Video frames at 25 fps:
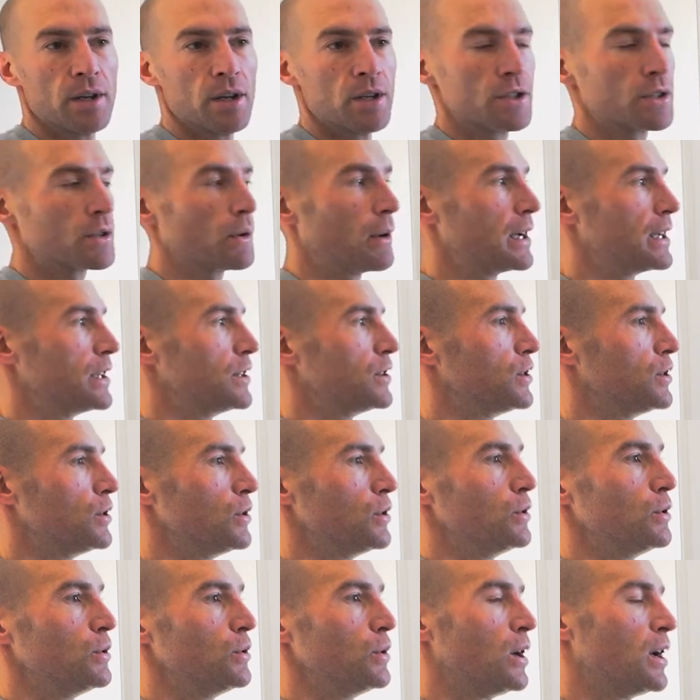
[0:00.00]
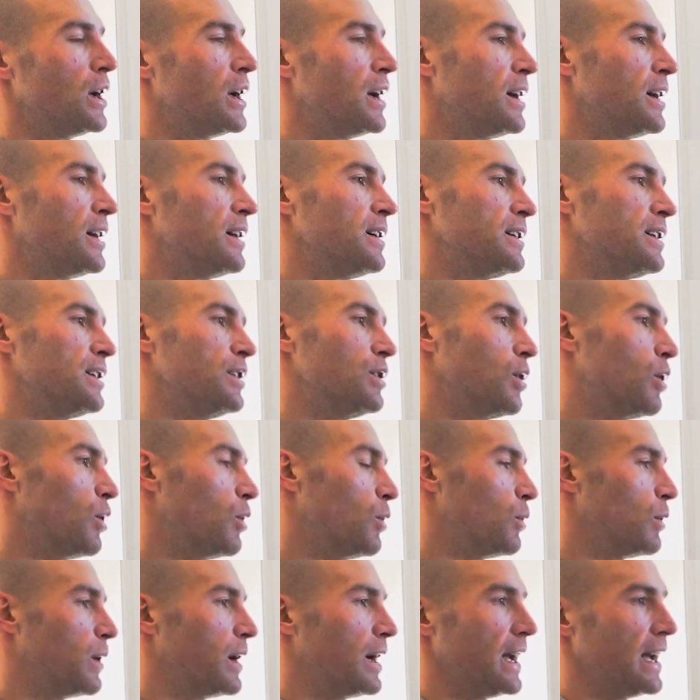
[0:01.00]
So I knew, you know,
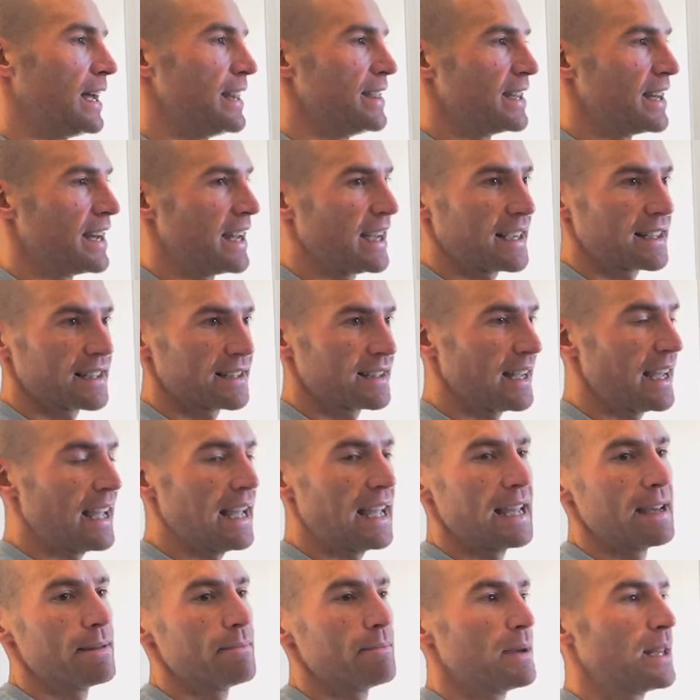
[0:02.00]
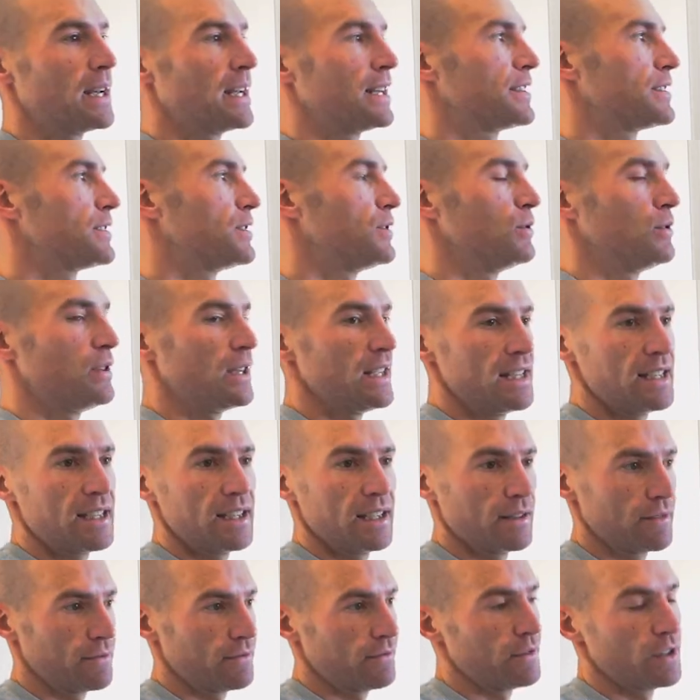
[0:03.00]
in the next 8 minutes, you need to
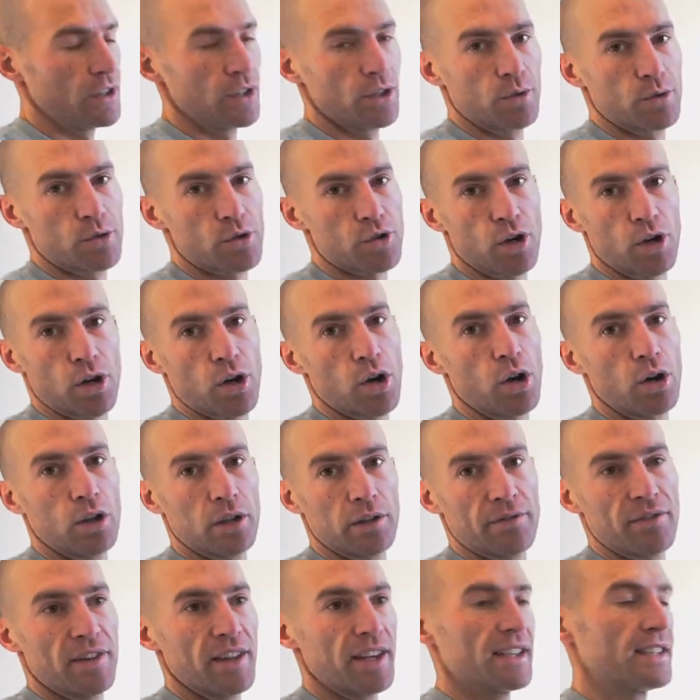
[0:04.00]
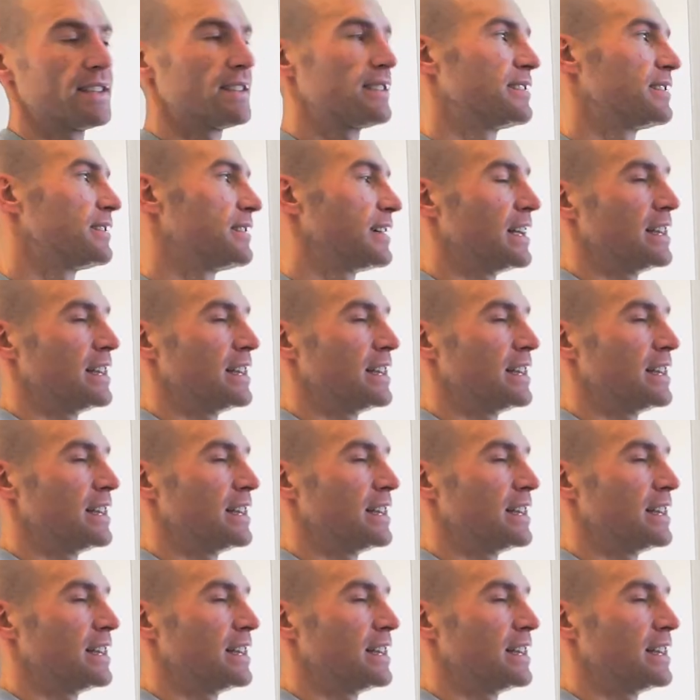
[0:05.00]
have, you know, drunk all of this.